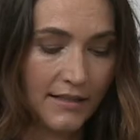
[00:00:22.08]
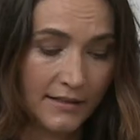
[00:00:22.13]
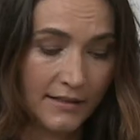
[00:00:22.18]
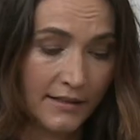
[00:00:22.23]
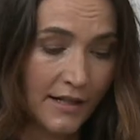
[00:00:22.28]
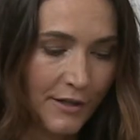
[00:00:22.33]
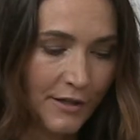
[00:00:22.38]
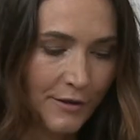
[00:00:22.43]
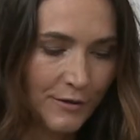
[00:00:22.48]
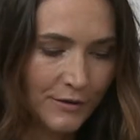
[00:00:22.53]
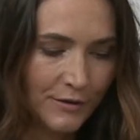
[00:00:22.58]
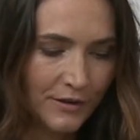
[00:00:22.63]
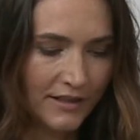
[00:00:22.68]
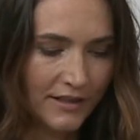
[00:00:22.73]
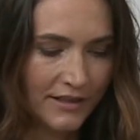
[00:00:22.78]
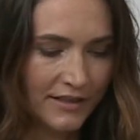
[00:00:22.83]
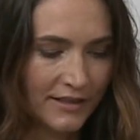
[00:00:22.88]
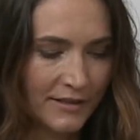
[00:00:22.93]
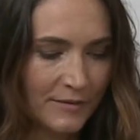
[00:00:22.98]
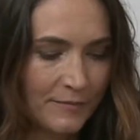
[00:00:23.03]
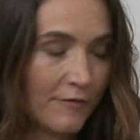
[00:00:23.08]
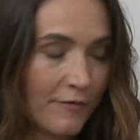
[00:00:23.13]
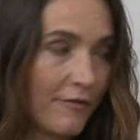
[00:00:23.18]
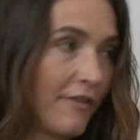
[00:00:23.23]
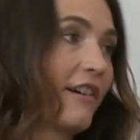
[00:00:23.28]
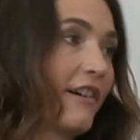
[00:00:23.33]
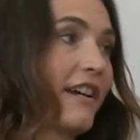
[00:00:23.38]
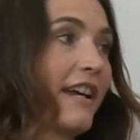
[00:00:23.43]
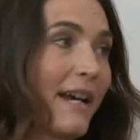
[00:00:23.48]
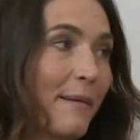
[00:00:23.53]
now I'm
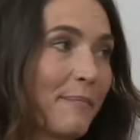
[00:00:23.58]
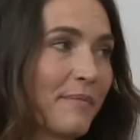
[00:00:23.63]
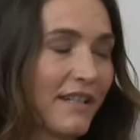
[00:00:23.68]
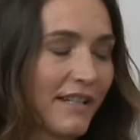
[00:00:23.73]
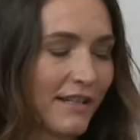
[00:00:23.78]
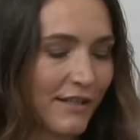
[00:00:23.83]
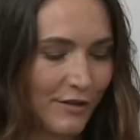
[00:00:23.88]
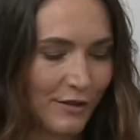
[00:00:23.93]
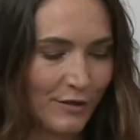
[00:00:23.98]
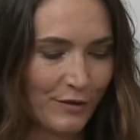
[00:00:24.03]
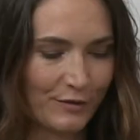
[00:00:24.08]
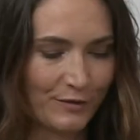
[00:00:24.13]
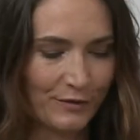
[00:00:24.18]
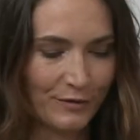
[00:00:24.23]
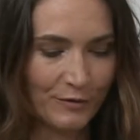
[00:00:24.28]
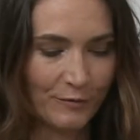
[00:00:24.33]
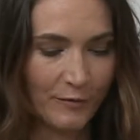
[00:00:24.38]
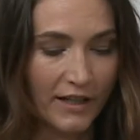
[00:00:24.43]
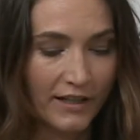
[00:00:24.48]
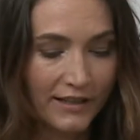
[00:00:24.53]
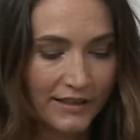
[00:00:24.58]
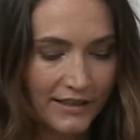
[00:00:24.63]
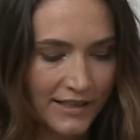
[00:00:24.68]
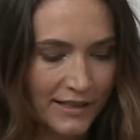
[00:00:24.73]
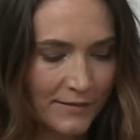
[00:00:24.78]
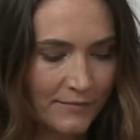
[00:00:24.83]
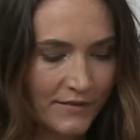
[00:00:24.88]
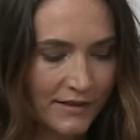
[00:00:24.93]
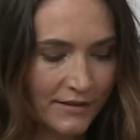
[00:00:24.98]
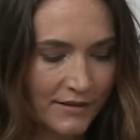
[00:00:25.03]
very happy to
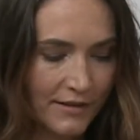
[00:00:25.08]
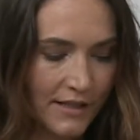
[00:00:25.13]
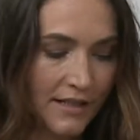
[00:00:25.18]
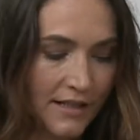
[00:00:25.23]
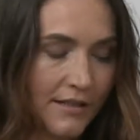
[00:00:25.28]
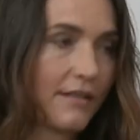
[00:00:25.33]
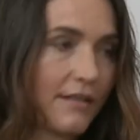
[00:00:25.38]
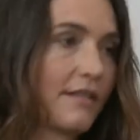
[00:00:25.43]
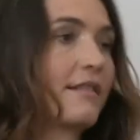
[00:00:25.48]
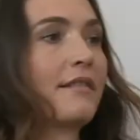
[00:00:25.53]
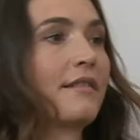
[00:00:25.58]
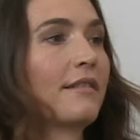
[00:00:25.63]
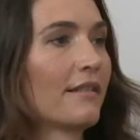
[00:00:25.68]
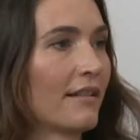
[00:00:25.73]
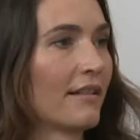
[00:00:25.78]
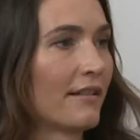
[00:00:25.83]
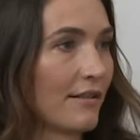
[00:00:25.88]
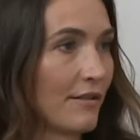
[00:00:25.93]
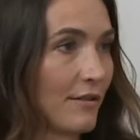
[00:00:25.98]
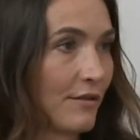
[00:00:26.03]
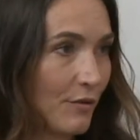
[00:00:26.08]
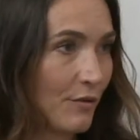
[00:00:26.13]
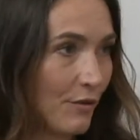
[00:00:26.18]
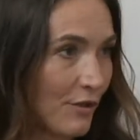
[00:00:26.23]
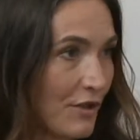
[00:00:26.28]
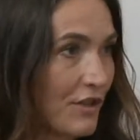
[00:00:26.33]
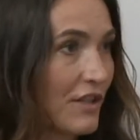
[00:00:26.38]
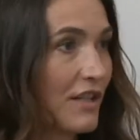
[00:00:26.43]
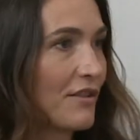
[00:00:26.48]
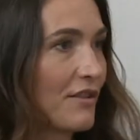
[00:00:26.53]
welcome and to
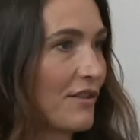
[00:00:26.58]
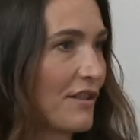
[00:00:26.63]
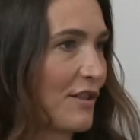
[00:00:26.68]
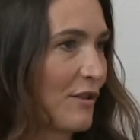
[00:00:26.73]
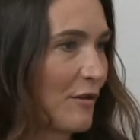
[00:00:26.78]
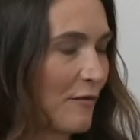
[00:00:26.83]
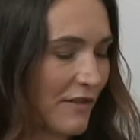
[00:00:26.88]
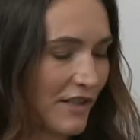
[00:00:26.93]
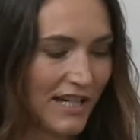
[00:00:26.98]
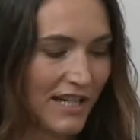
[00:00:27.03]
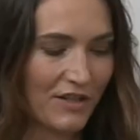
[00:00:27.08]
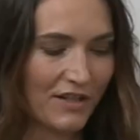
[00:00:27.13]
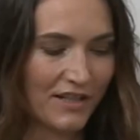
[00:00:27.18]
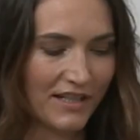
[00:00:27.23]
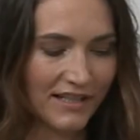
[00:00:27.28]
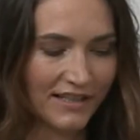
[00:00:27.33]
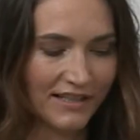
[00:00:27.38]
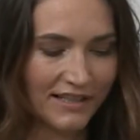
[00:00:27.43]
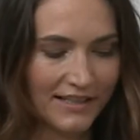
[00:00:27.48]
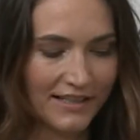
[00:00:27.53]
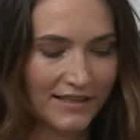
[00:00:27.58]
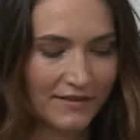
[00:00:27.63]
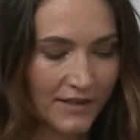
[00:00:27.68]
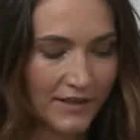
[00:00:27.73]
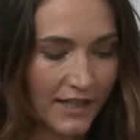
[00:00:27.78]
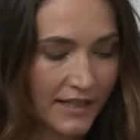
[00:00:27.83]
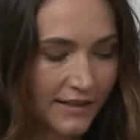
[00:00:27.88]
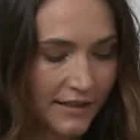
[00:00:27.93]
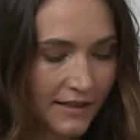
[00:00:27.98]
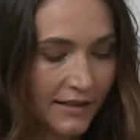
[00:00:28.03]
continue this conversation here in
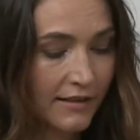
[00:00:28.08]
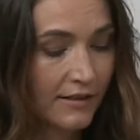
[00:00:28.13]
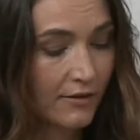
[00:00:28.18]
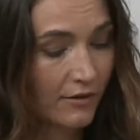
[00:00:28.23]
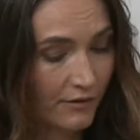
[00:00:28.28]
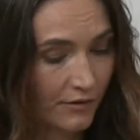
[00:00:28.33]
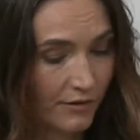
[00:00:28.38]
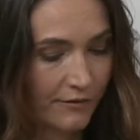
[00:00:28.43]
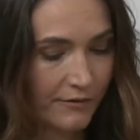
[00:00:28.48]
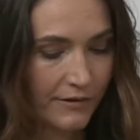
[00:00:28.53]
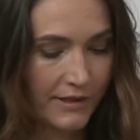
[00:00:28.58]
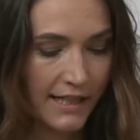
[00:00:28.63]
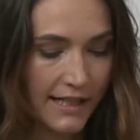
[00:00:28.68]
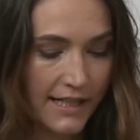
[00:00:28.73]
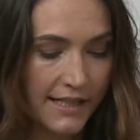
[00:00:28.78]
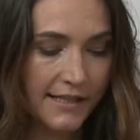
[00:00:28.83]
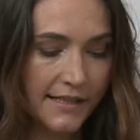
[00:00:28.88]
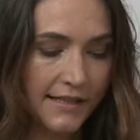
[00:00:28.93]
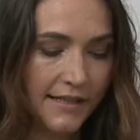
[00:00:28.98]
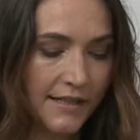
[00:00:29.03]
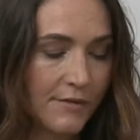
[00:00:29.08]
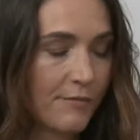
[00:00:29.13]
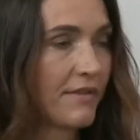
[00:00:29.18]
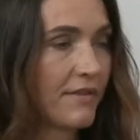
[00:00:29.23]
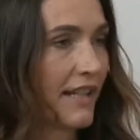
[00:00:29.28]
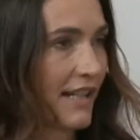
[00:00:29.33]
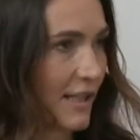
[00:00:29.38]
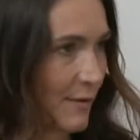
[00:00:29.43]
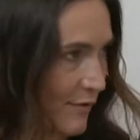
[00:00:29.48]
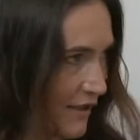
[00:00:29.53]
Vienna on Corona lessons
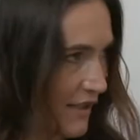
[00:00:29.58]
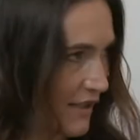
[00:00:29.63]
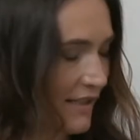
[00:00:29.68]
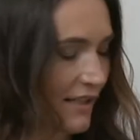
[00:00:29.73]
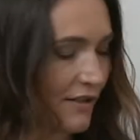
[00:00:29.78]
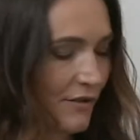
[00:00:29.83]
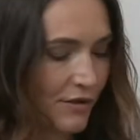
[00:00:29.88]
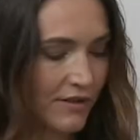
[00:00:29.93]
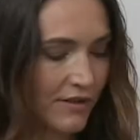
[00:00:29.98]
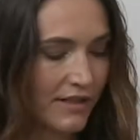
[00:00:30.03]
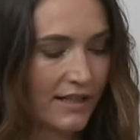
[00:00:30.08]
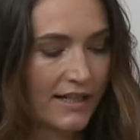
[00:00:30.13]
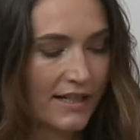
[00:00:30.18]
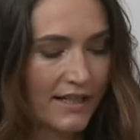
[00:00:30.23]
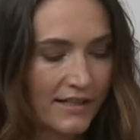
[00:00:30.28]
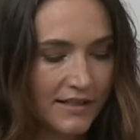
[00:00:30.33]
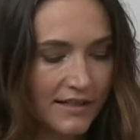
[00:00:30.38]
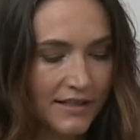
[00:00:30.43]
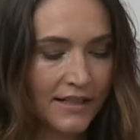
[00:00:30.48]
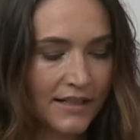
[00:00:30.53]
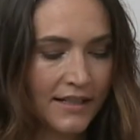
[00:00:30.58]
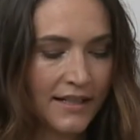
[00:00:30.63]
with experts in Austria. And